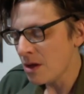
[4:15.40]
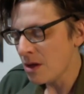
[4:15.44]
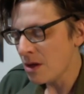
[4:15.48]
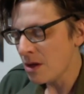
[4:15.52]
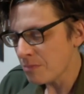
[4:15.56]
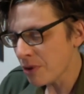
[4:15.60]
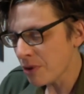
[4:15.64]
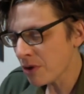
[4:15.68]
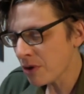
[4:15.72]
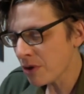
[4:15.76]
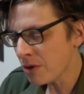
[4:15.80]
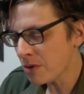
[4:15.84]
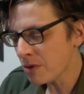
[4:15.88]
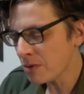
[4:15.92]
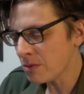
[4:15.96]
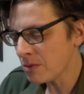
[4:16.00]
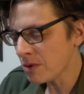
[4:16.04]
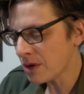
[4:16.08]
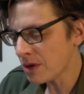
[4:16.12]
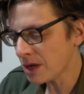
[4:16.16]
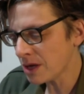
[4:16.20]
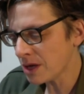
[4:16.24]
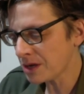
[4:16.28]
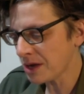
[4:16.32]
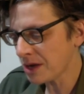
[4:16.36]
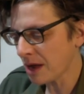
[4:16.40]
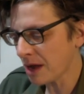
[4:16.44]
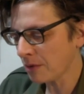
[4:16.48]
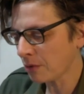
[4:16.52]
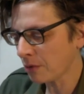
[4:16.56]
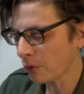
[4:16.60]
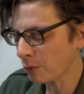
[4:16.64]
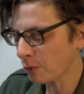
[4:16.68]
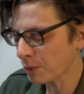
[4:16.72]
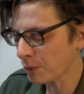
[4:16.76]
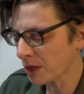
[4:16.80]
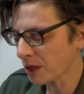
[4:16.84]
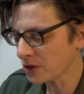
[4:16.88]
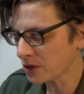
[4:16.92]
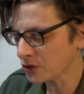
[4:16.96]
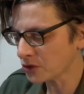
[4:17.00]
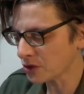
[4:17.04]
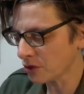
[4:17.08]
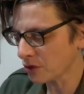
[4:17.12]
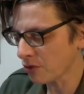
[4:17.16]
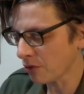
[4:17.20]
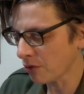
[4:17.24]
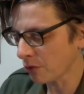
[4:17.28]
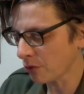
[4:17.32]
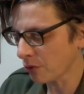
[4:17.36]
Pooh had now splashed
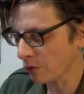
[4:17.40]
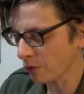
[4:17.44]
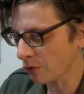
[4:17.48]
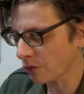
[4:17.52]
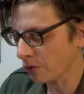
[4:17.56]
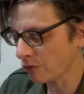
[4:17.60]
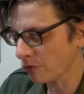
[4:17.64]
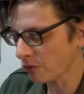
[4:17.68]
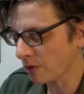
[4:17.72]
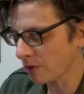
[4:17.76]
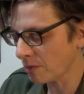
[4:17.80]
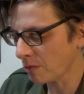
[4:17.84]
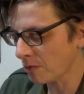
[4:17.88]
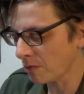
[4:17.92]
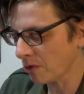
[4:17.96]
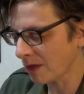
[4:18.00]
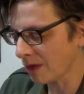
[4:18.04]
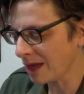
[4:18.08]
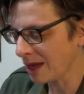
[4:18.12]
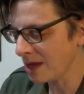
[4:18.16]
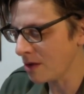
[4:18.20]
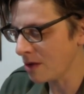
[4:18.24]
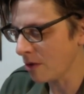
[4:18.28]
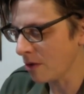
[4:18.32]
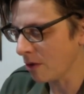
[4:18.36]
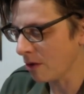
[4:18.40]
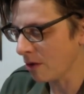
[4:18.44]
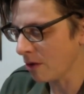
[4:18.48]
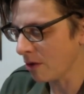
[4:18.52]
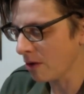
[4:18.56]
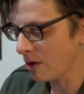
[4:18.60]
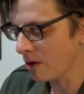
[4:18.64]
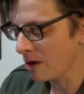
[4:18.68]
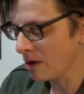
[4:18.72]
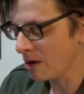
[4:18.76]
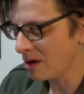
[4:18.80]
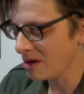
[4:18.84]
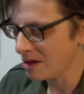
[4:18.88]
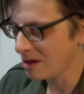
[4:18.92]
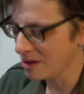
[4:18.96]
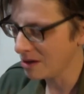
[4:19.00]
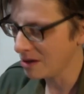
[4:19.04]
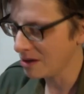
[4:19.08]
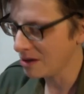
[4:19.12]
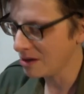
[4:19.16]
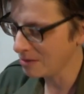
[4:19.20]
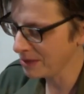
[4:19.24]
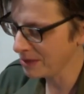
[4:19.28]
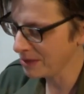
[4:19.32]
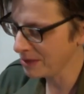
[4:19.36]
across the stream to Eeyore,
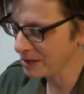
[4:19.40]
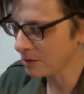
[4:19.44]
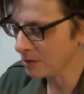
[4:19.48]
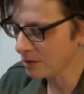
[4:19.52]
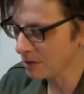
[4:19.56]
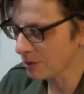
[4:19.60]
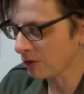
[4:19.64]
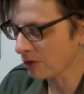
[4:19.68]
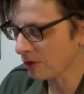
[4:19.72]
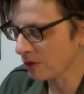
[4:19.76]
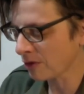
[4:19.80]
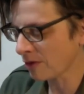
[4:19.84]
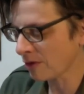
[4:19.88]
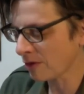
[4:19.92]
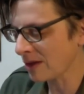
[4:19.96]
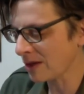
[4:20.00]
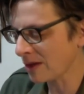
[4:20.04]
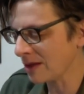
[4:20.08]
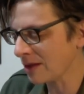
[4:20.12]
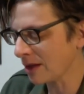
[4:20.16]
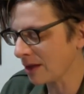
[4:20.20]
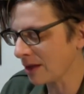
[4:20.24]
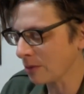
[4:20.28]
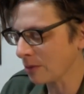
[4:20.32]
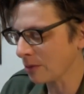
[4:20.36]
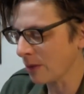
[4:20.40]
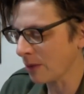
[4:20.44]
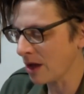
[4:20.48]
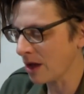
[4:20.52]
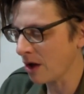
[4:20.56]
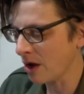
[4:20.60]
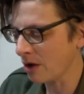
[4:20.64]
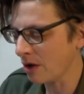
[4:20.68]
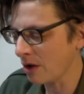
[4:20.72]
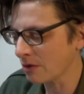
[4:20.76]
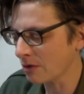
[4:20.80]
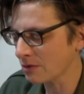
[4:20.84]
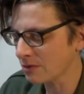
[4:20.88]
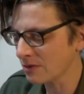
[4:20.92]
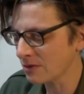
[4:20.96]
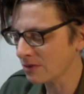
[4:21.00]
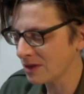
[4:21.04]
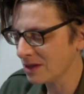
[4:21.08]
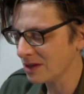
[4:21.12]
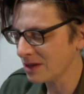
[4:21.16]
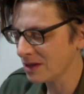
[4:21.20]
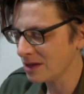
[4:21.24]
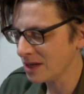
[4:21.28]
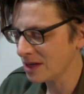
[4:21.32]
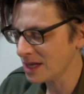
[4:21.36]
and Piglet was sitting a little way off,
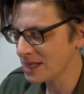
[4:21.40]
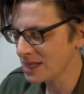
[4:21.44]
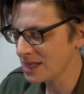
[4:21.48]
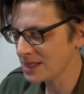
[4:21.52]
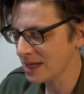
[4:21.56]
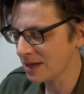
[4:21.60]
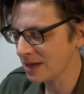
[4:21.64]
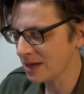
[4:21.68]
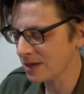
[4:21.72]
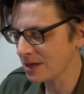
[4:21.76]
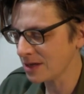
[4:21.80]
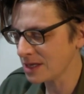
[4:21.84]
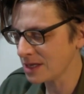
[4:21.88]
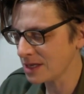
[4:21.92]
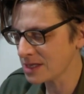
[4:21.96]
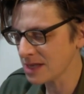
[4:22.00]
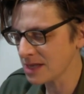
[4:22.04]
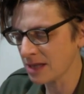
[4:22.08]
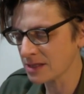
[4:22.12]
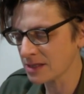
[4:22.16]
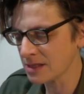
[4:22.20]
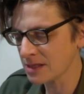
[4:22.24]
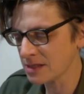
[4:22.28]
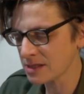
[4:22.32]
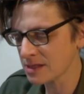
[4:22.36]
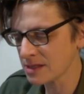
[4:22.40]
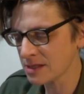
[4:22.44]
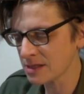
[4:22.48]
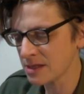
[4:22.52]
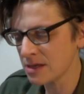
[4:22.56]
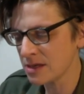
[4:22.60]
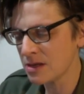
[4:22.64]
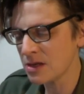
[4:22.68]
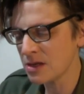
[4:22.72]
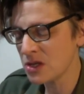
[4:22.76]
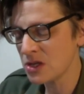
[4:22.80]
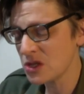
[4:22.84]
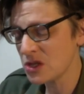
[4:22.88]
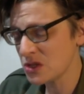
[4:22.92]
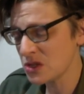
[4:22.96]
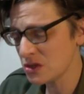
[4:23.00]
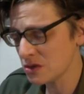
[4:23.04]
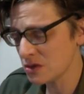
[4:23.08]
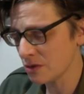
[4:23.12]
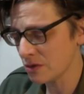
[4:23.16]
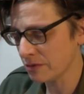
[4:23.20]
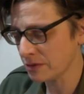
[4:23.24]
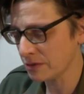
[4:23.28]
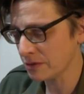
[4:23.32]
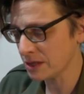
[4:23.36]
his head in his hands,
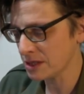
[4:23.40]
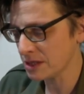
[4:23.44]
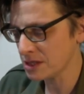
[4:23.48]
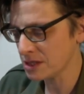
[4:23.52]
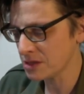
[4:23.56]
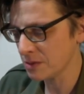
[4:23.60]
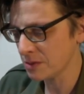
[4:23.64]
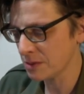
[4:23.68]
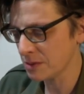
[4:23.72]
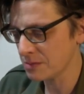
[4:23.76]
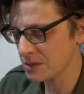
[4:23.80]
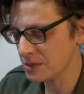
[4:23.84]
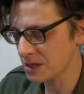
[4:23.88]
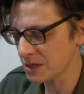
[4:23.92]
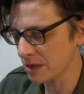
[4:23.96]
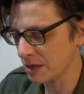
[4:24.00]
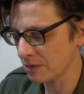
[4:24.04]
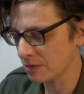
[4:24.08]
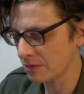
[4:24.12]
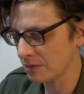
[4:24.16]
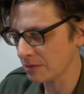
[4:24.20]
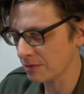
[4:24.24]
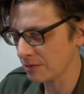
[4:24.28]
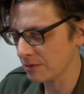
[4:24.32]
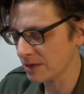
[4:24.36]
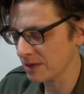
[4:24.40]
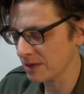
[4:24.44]
snuffling to himself.